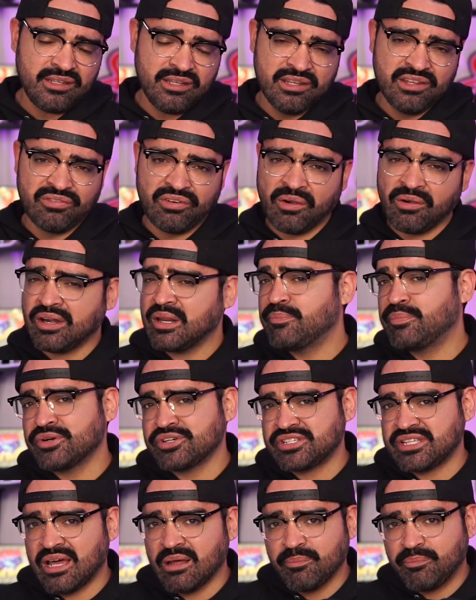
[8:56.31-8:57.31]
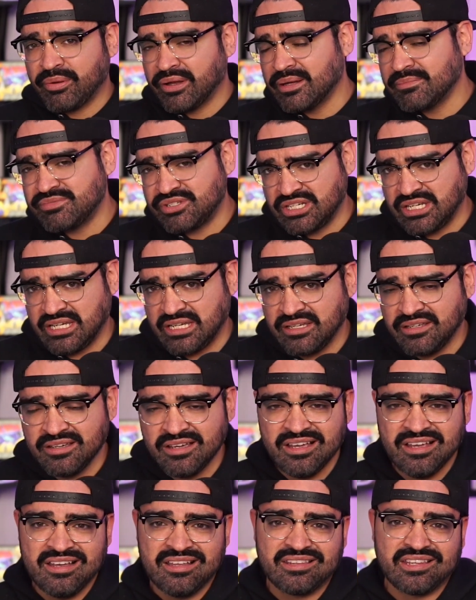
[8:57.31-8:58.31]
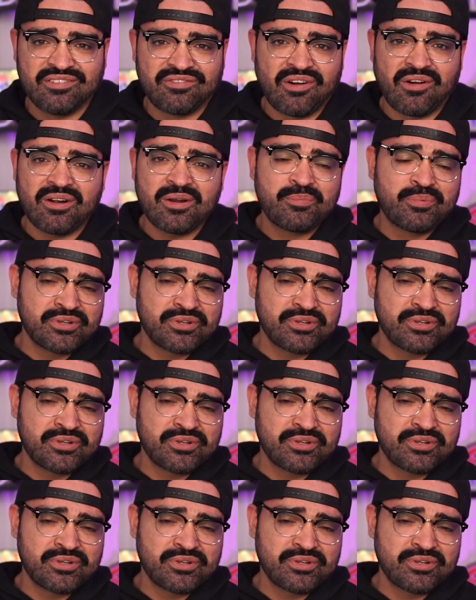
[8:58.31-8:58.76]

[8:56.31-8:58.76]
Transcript: They've already pushed out PUBG. They've already